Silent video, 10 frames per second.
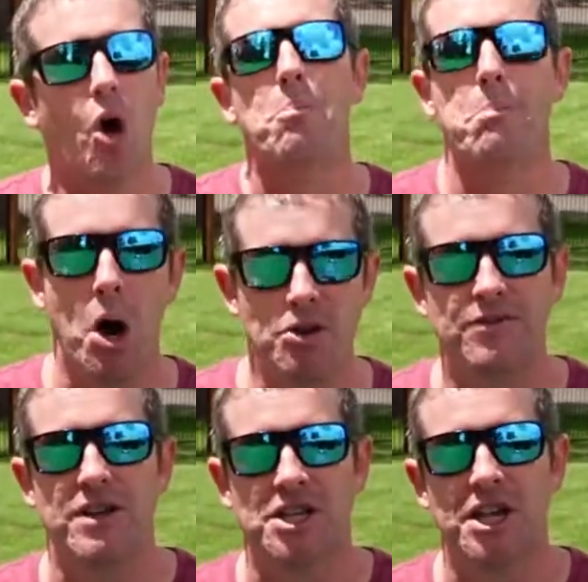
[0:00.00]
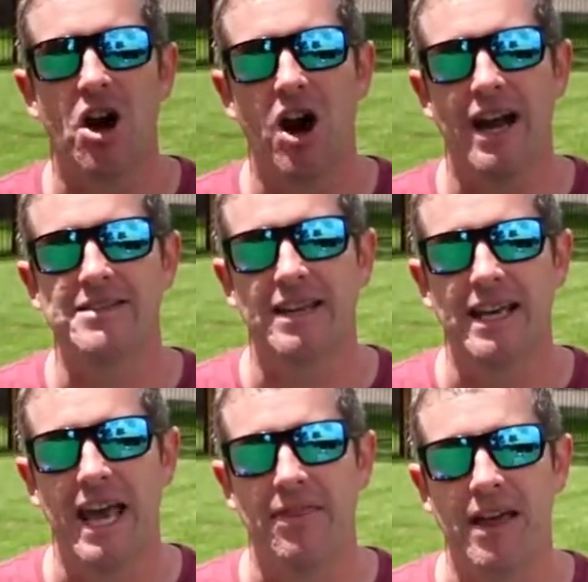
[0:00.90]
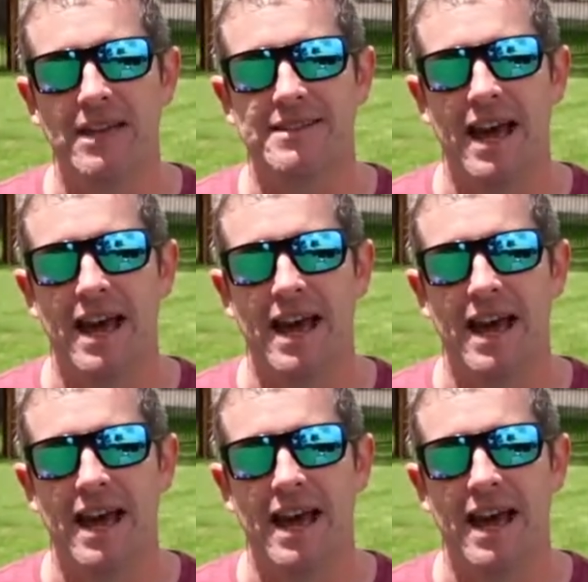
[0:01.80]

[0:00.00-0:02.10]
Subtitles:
most fishing kayaks that you get these